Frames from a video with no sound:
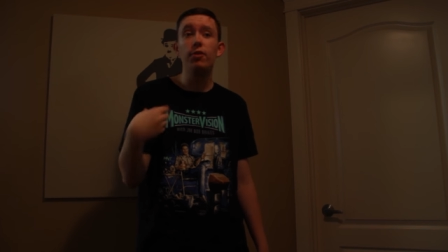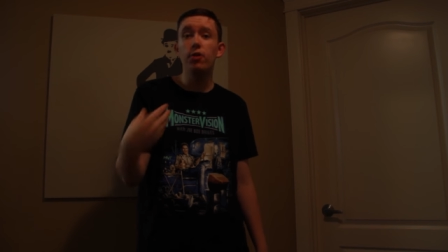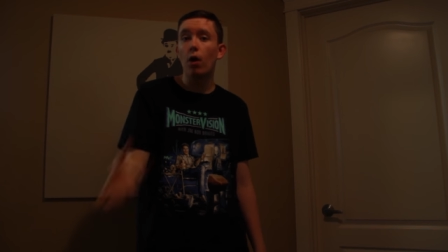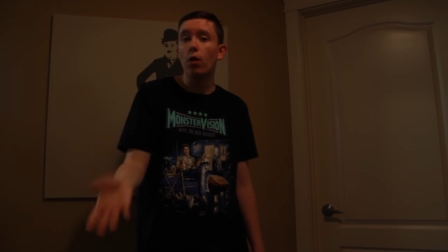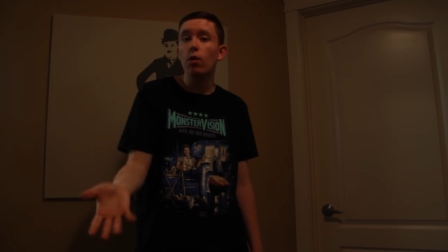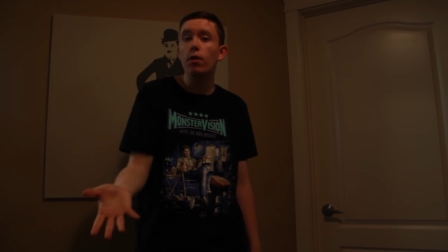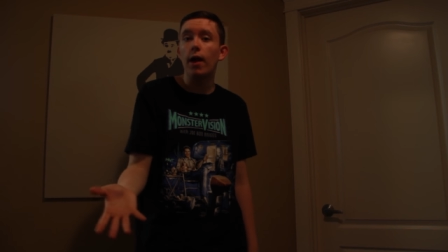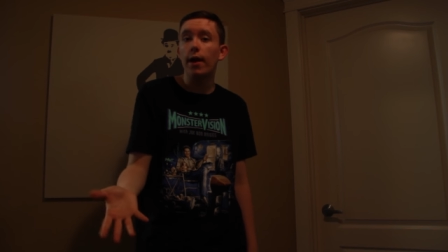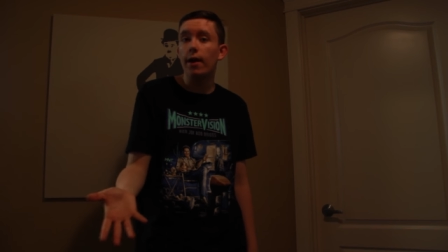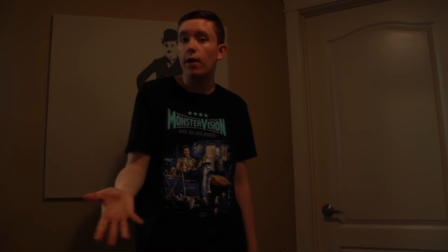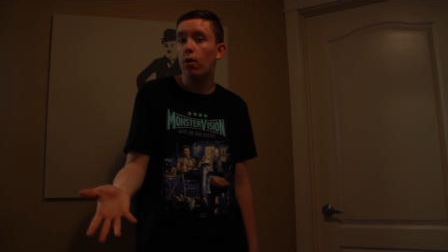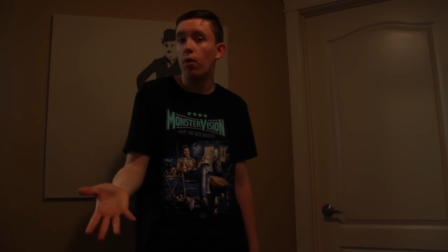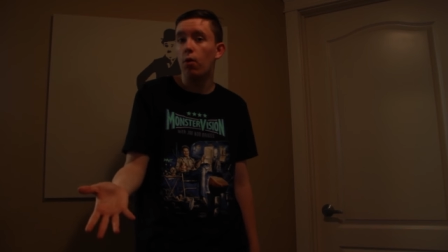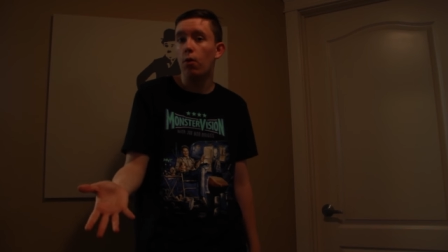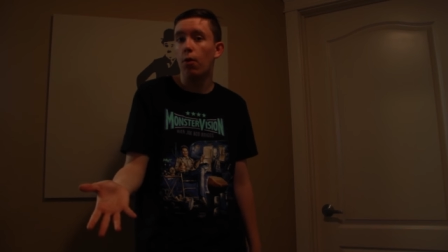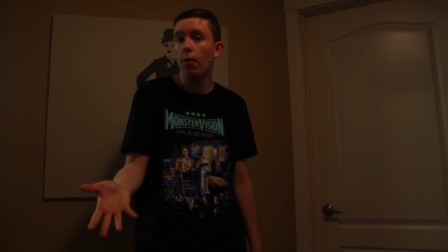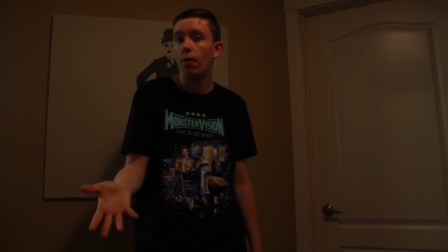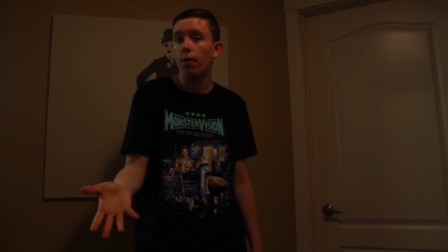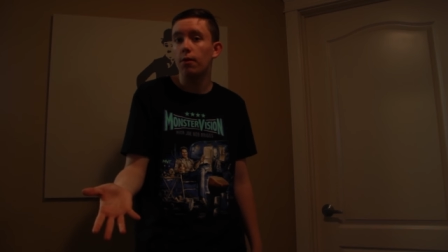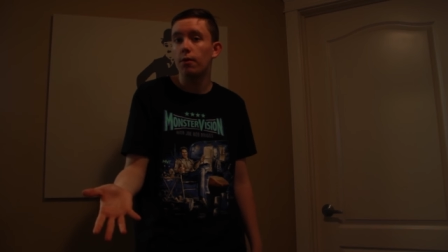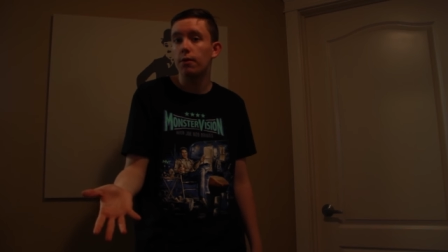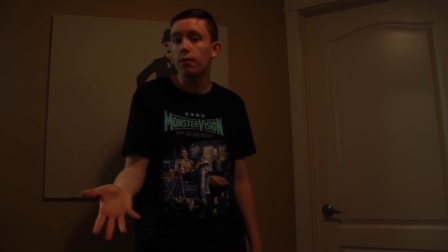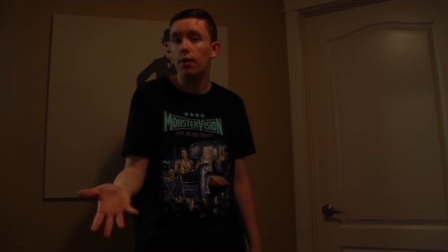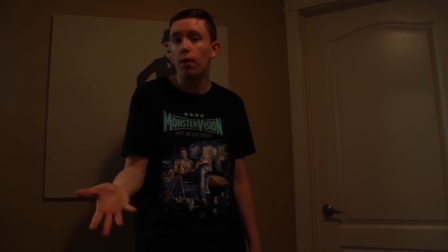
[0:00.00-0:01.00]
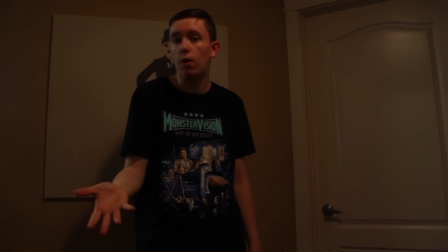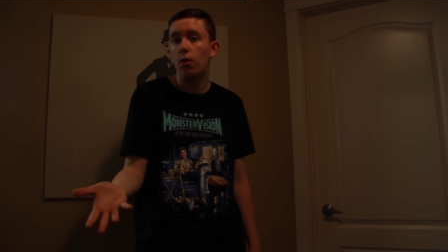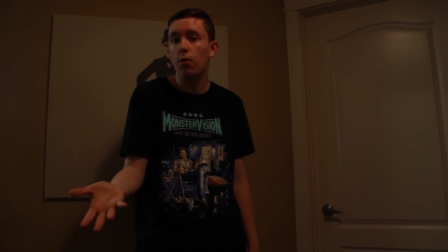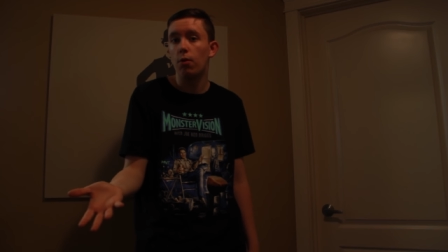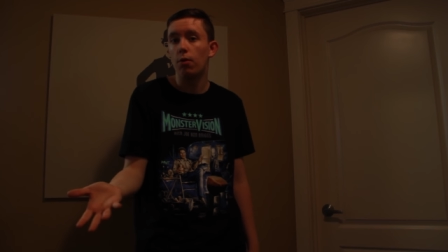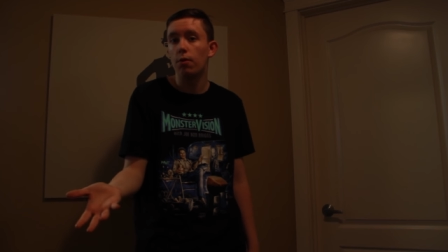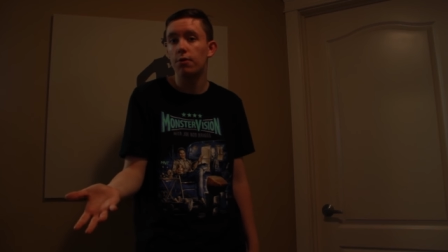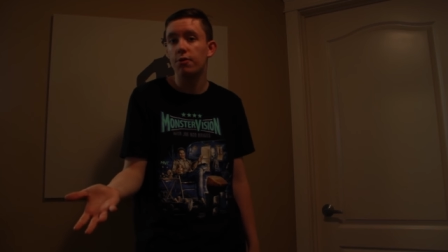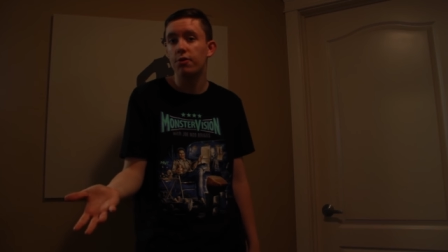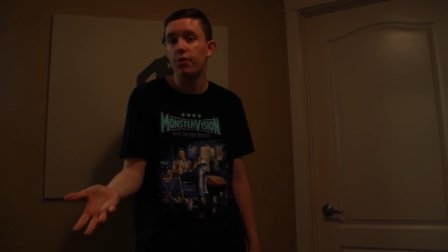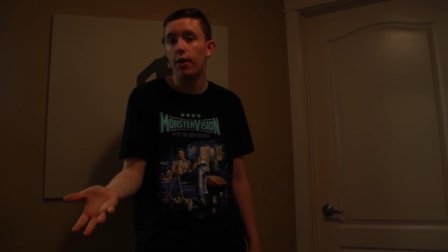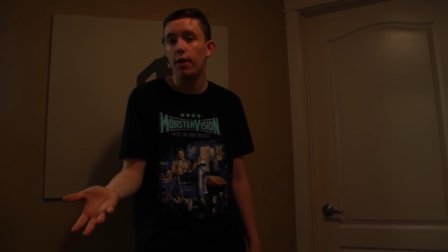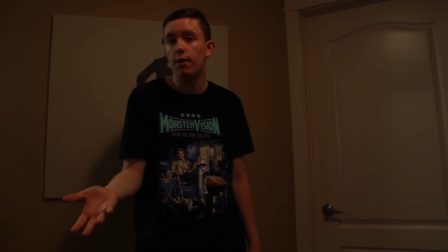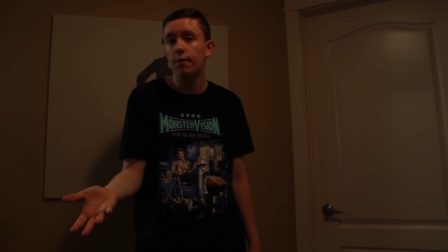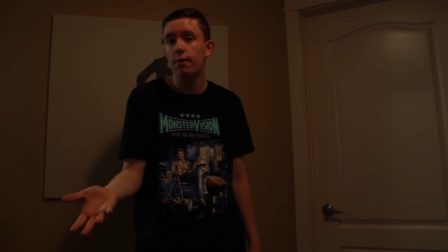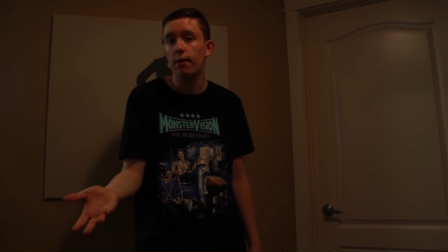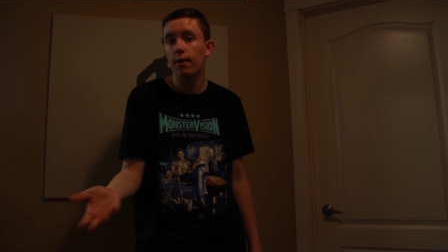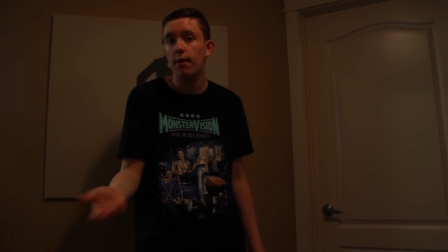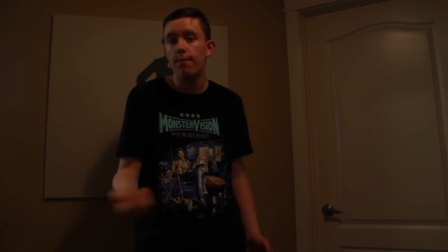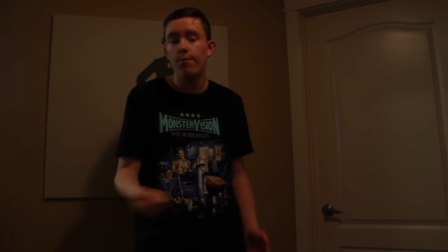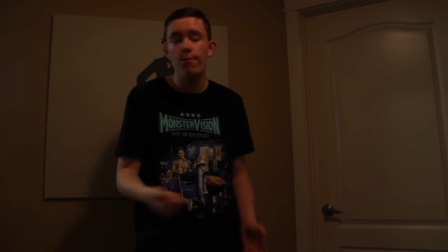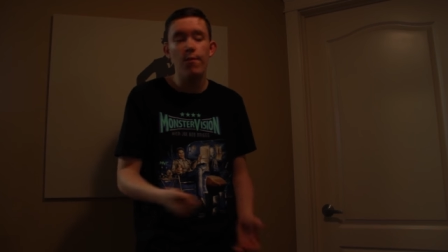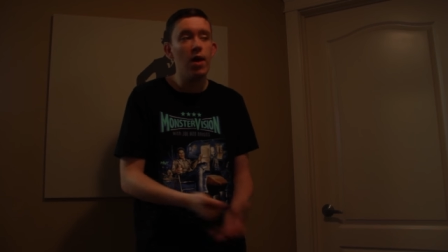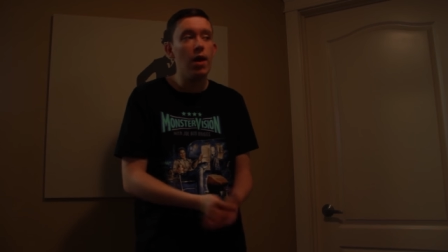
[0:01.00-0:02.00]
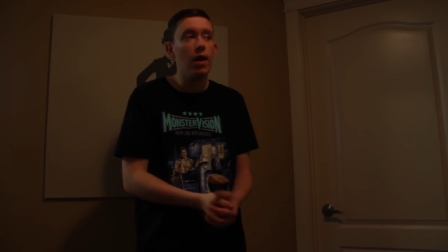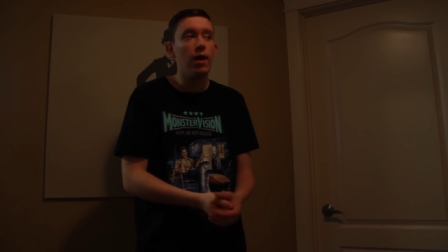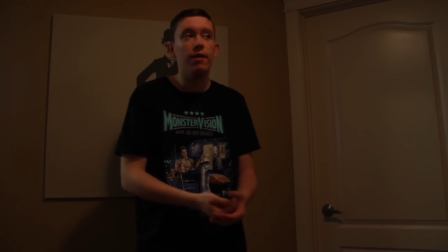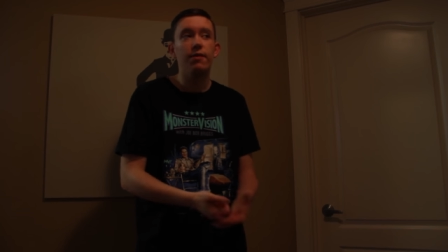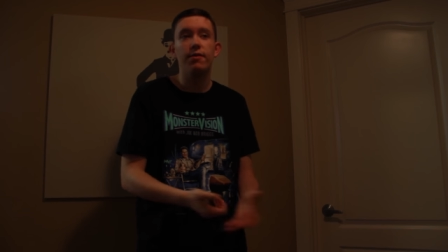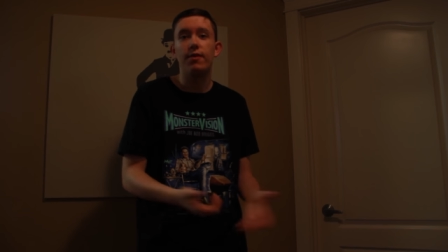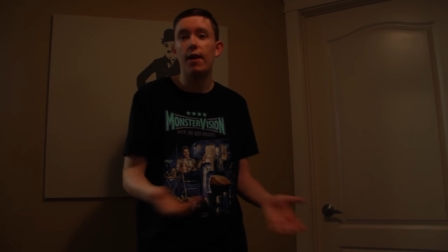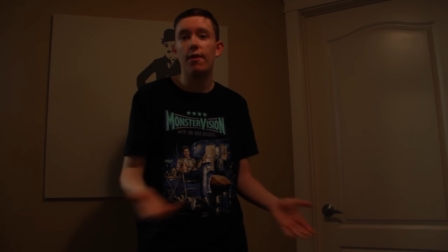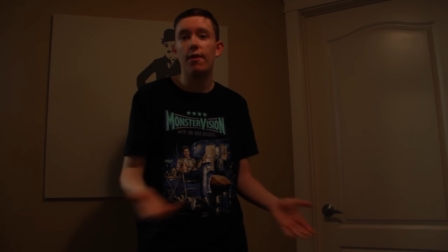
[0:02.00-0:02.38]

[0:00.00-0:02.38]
If you don't like horror, the horror genre,